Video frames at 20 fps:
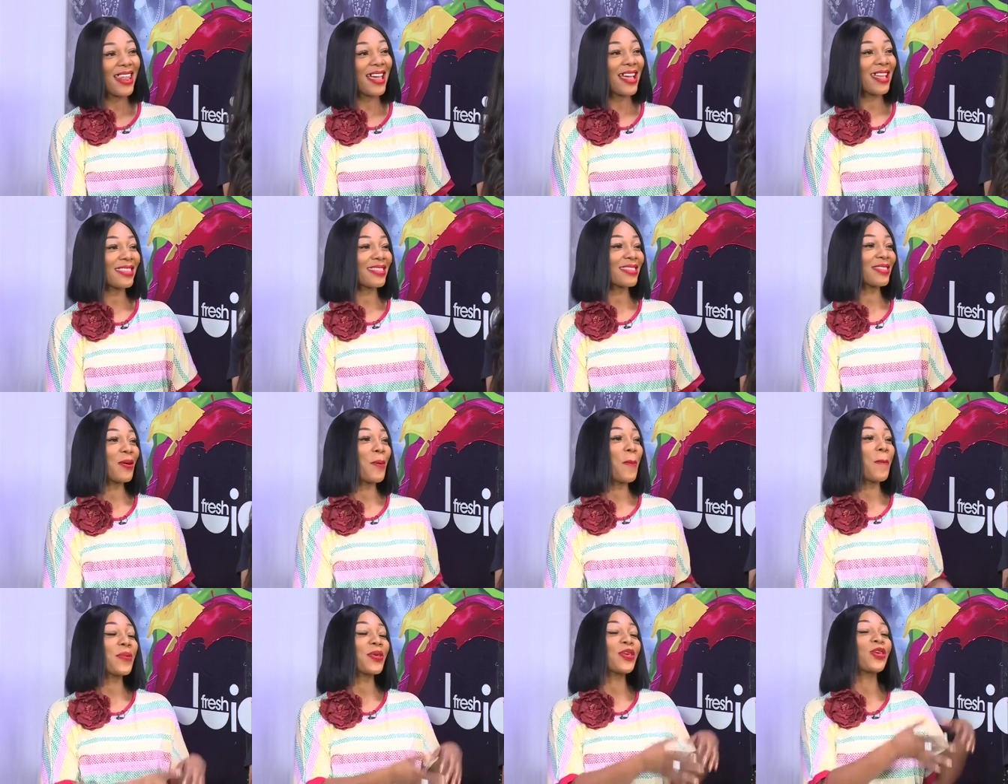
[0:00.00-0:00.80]
like the
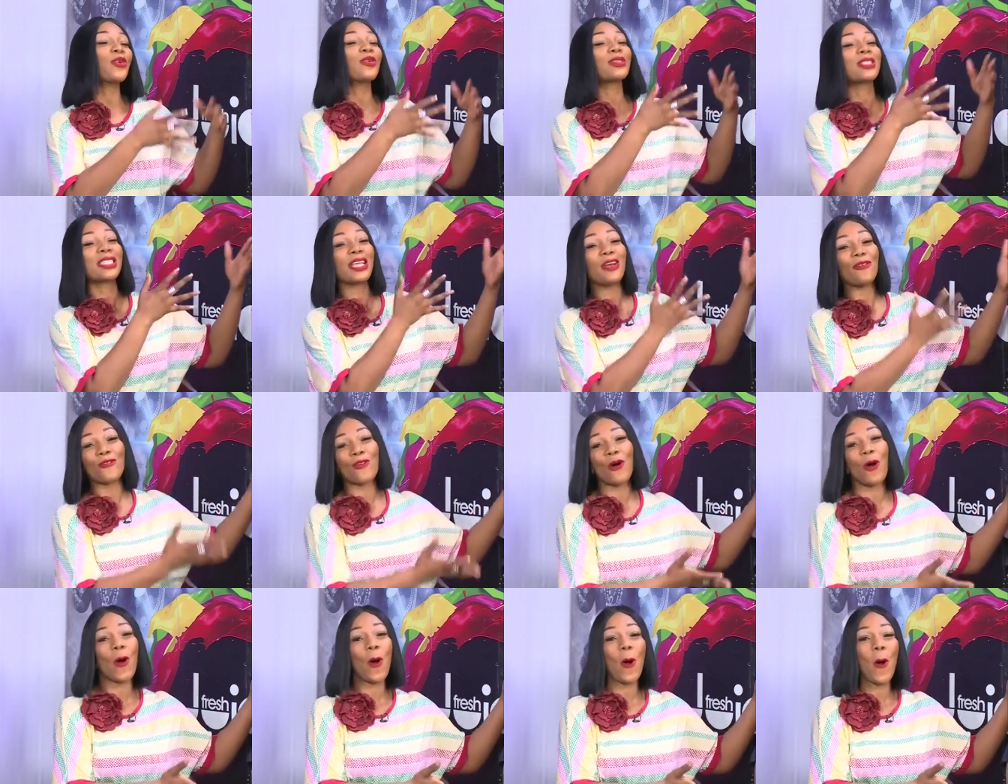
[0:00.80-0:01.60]

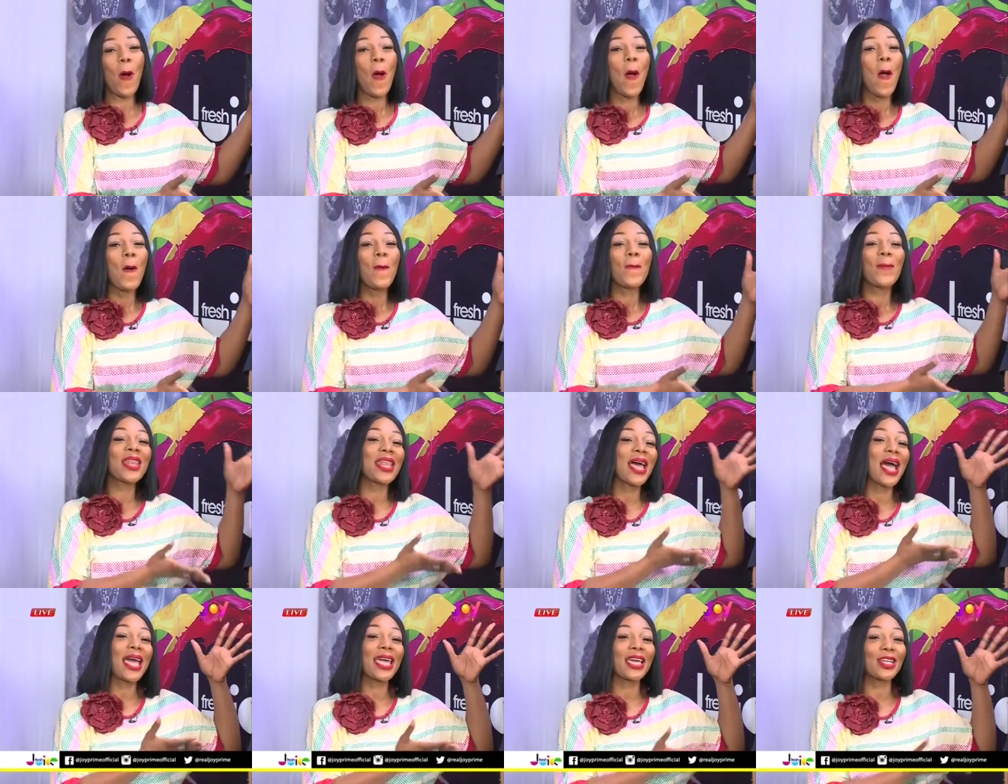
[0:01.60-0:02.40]
beautiful
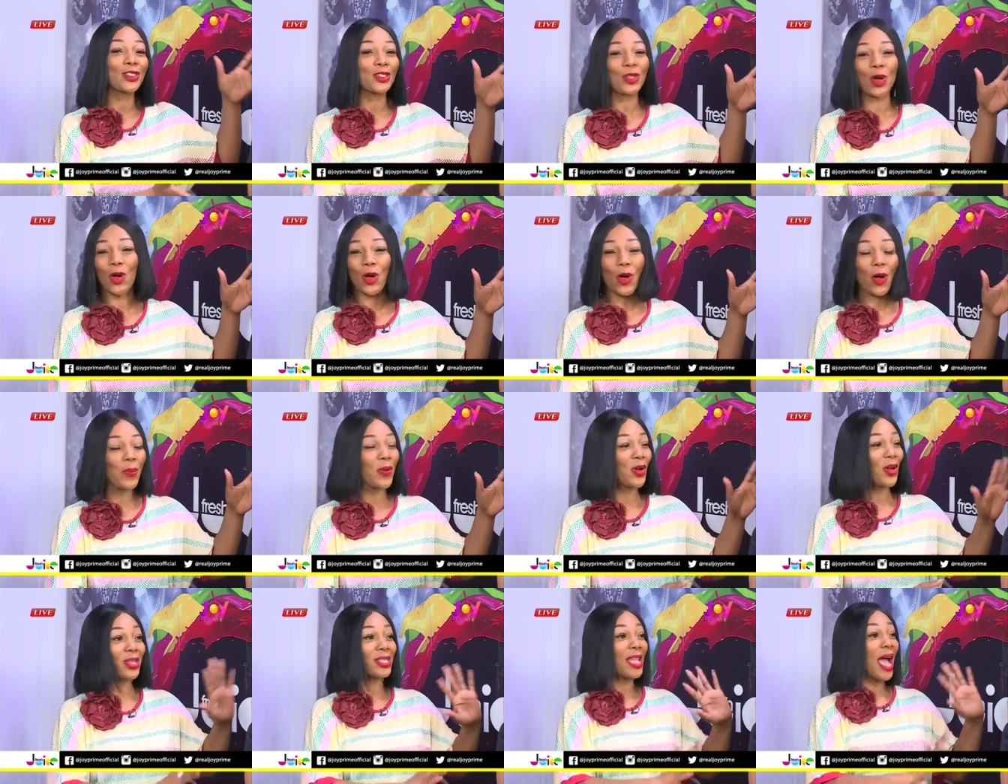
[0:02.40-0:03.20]
Menaye Donkor,
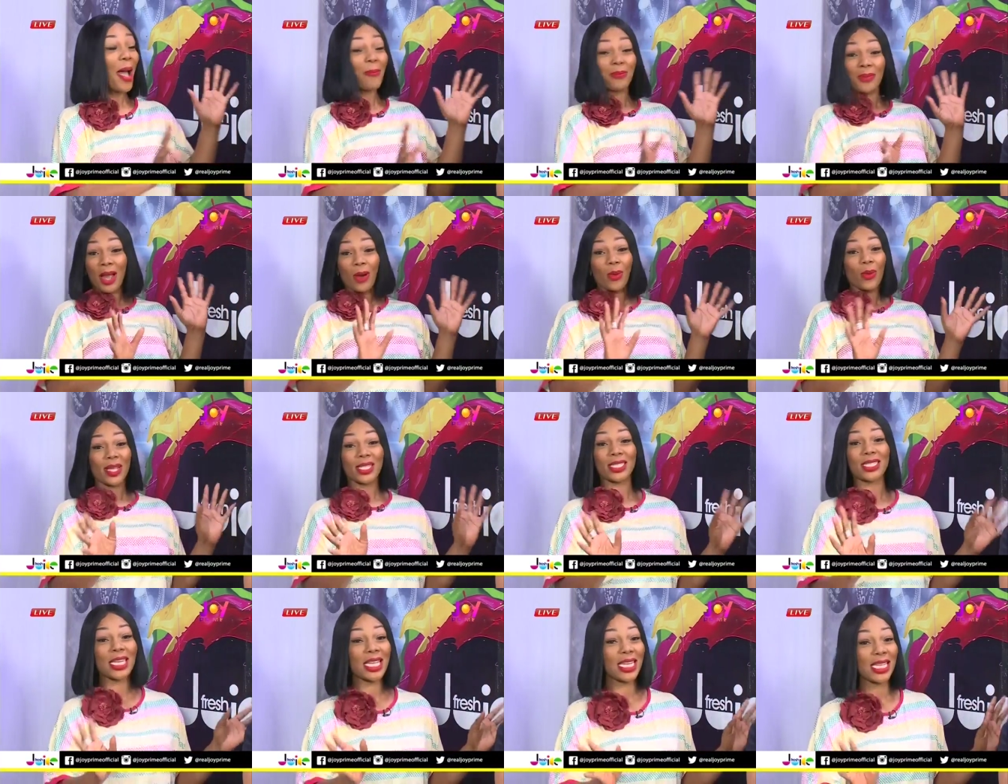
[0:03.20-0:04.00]
because I'm not
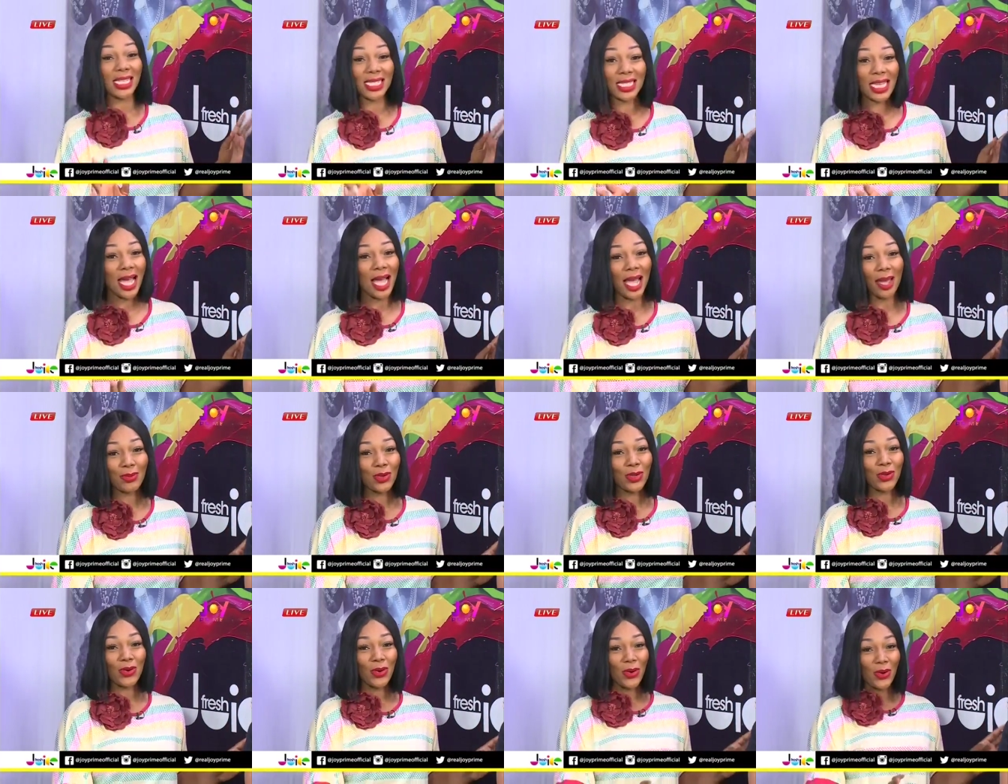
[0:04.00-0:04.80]
wasting any time,
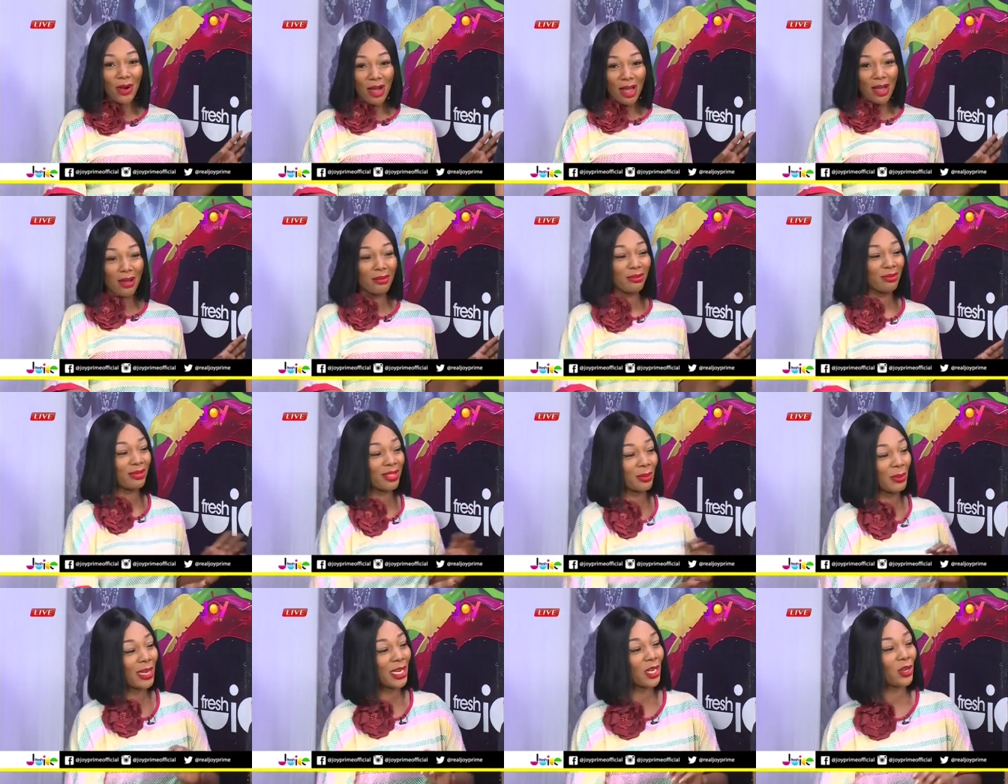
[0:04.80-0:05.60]
you know, um,
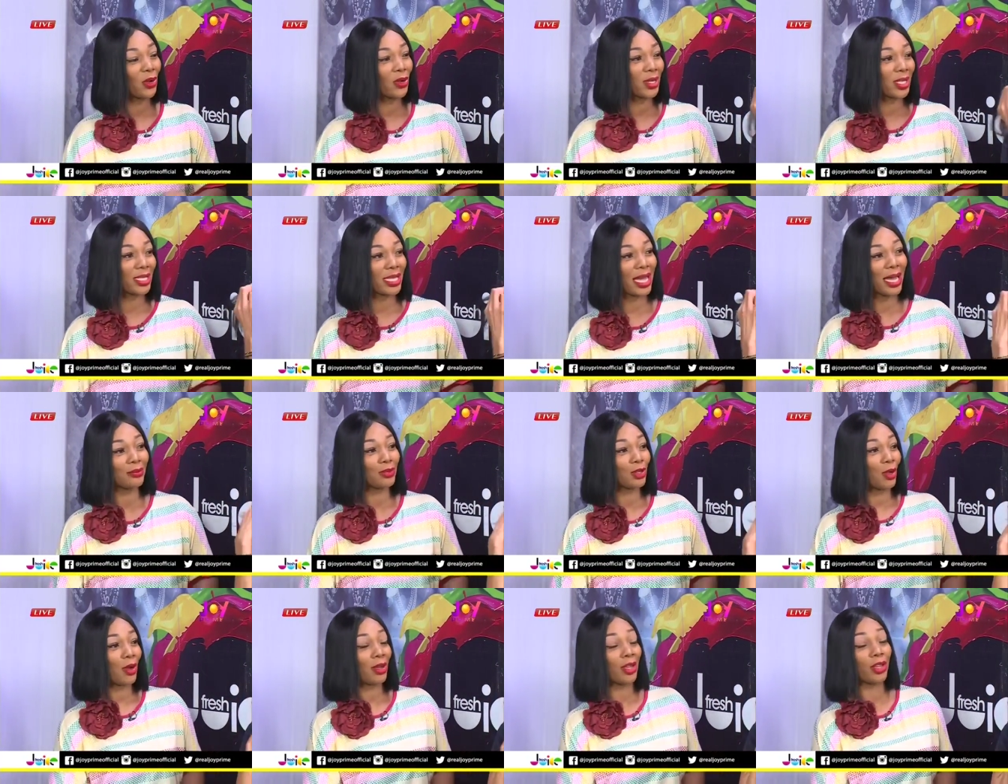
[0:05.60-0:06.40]
spending all the time
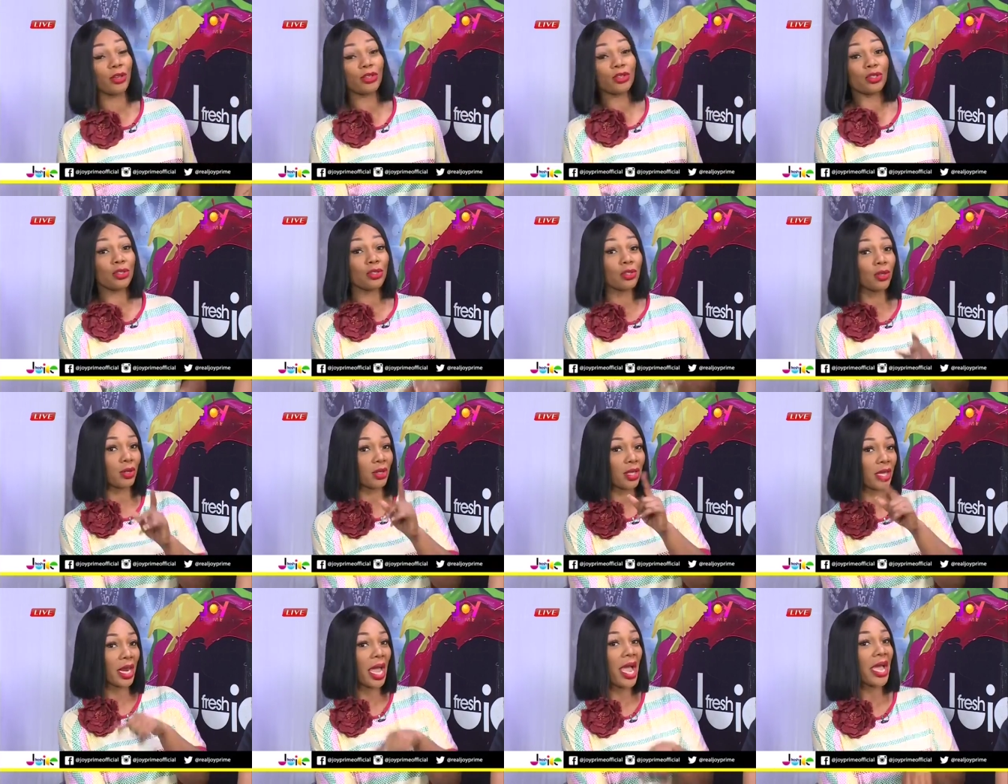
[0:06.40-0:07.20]
talking, because you know
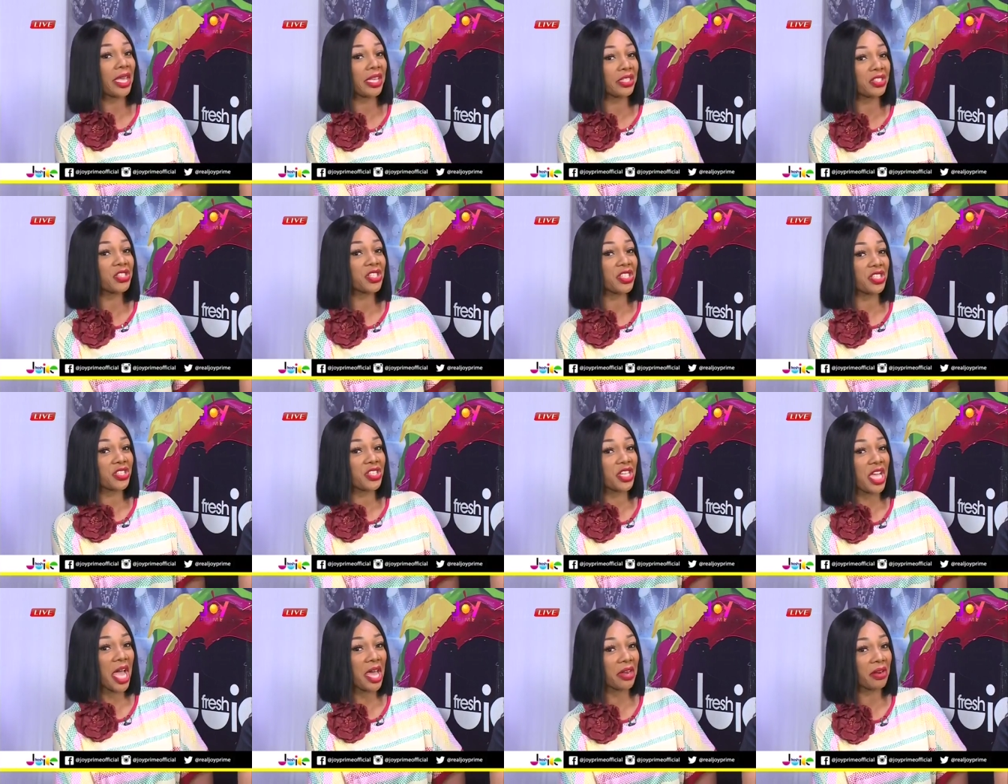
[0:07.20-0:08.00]
that I can chit
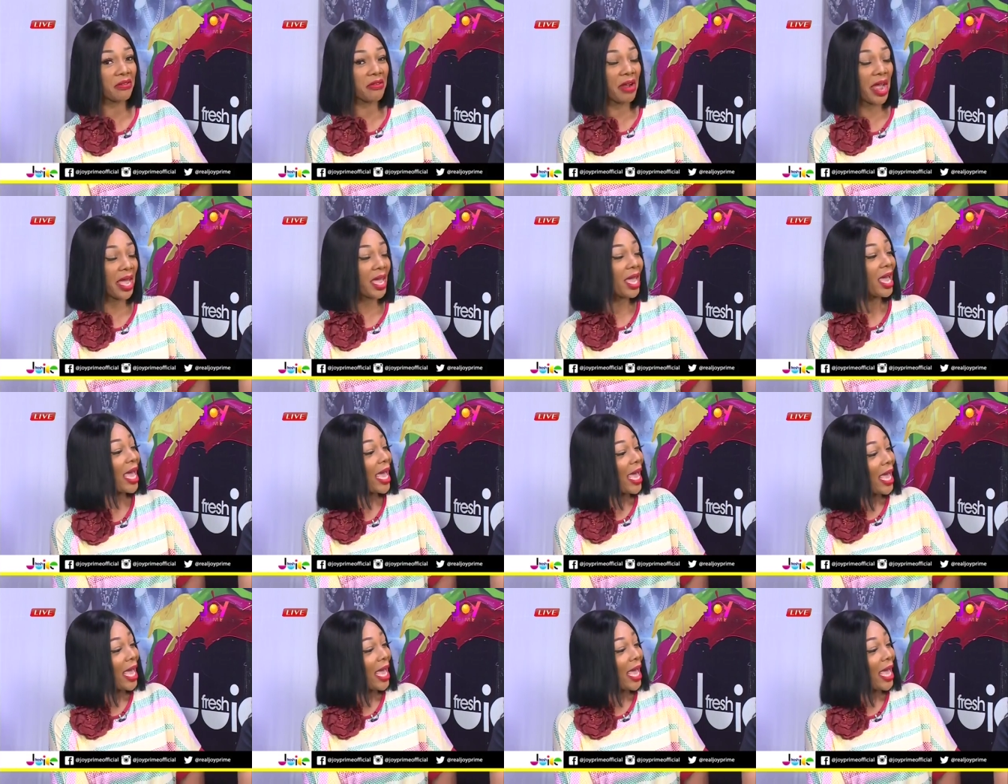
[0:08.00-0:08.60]
chatter, right?